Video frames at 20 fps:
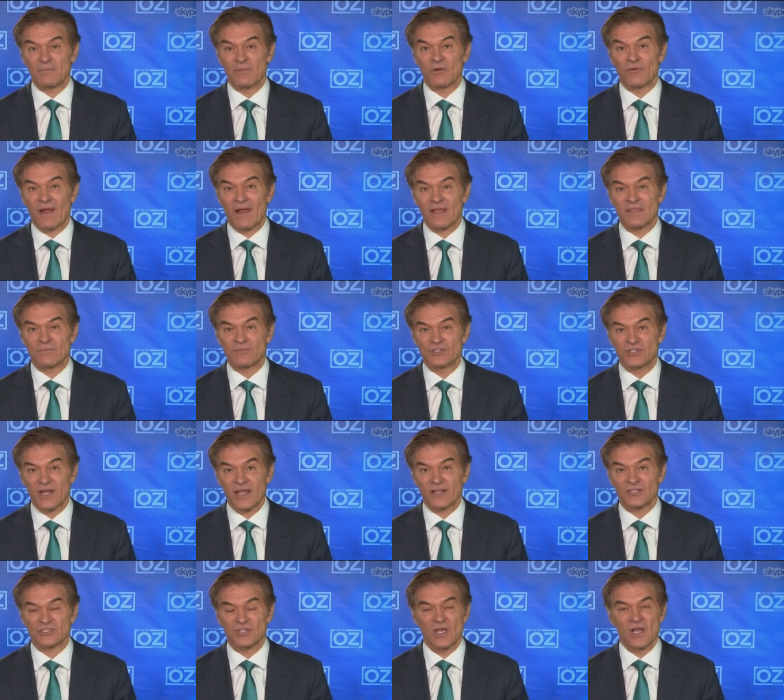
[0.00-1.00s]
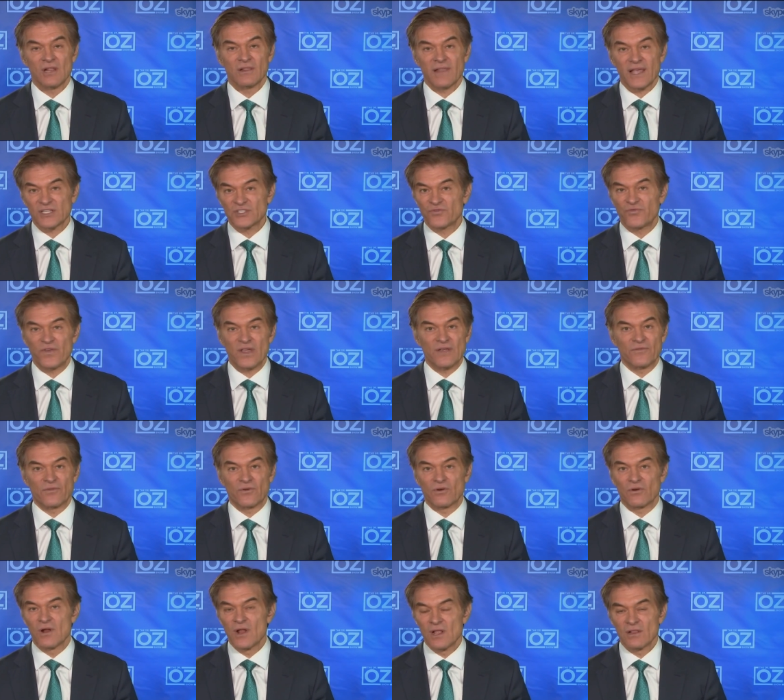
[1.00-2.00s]
to be random chance. Less
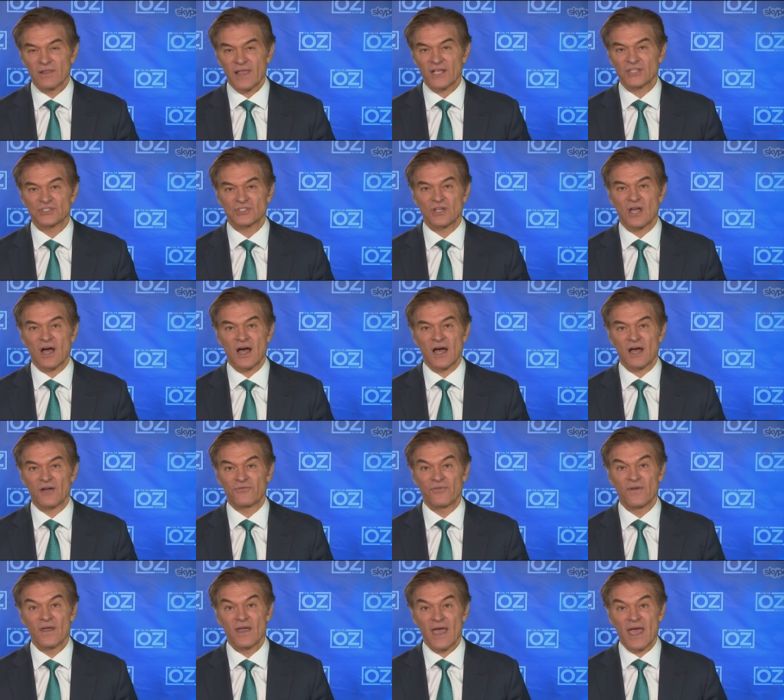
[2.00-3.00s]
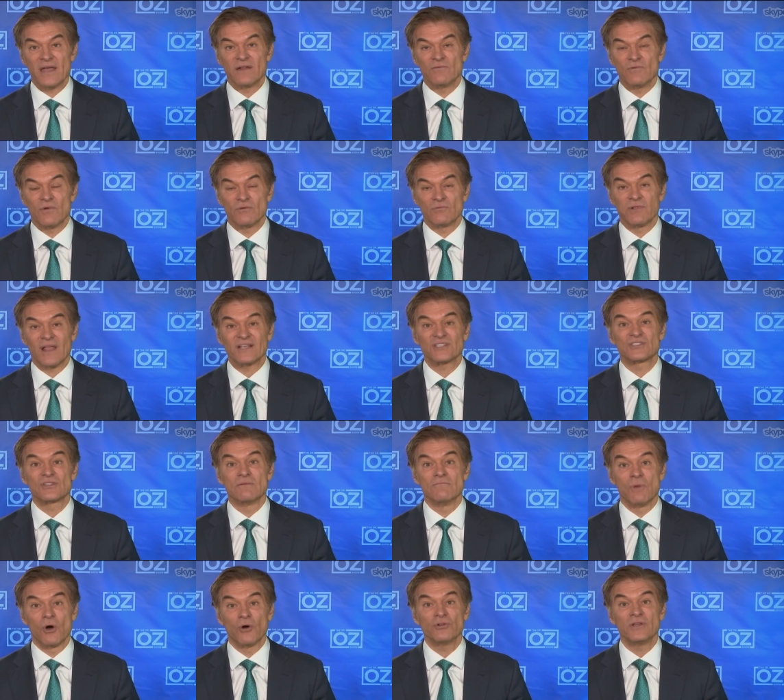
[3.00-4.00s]
fever, less cough, and less
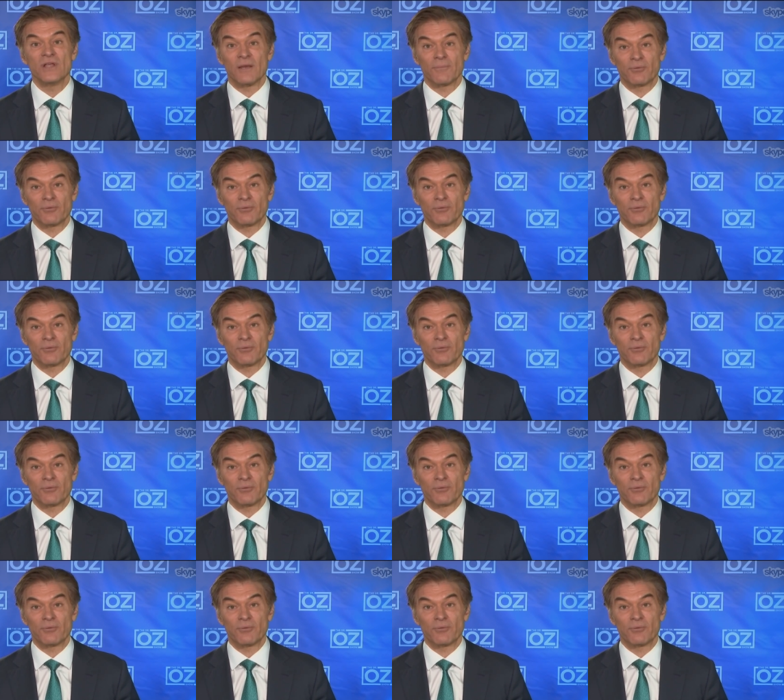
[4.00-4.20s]
pneumonia